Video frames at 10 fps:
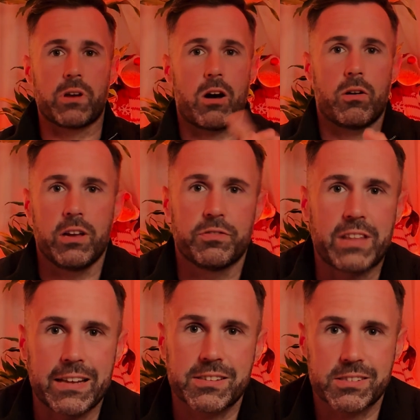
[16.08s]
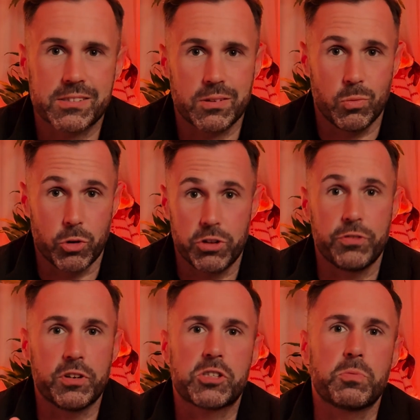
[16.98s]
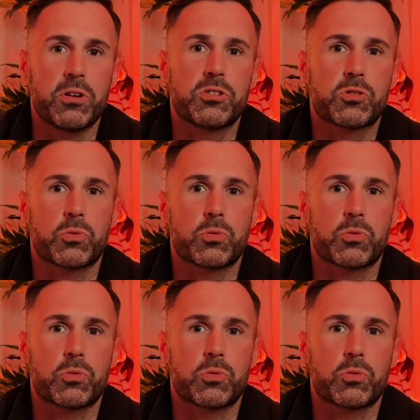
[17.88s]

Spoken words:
now if that's what you've experienced